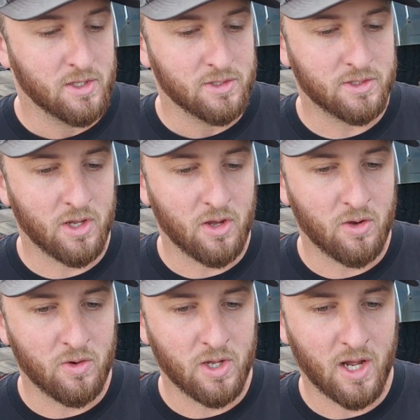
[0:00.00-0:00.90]

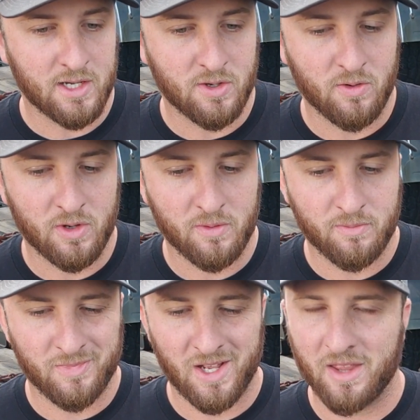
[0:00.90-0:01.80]
So I told him,
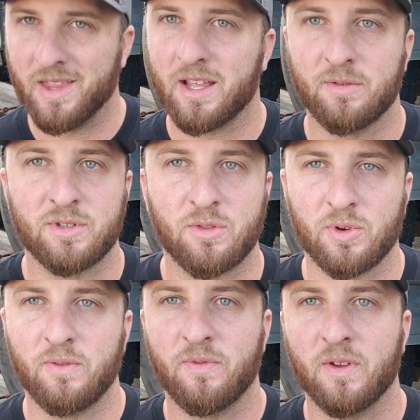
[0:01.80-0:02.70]
I think it was
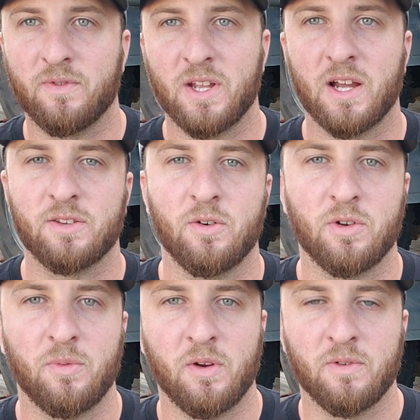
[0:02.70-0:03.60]
$350. I
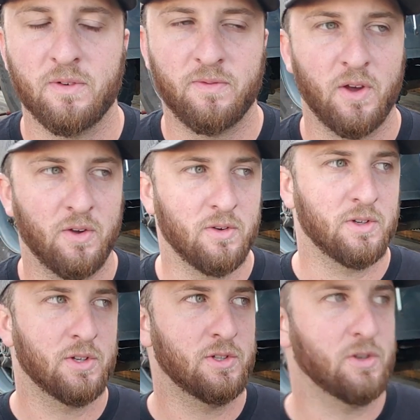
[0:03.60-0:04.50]
told him over the
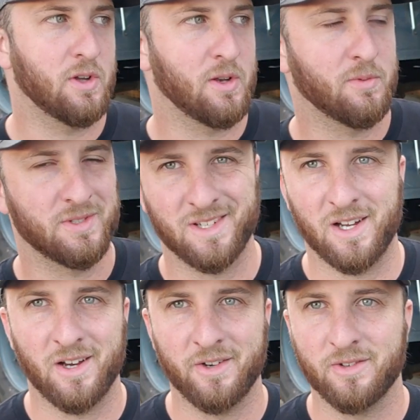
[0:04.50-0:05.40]
phone to do it. It was
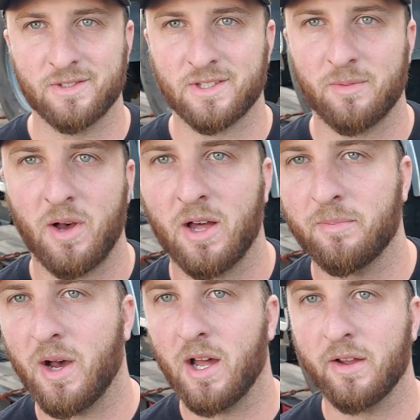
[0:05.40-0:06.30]
100 and some odd
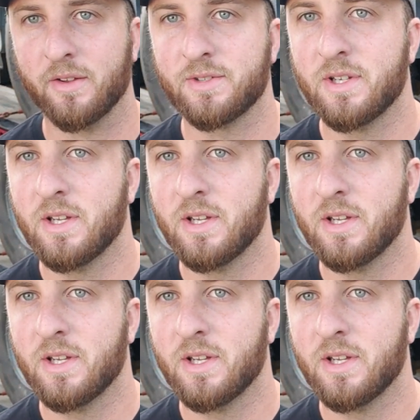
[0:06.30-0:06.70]
miles.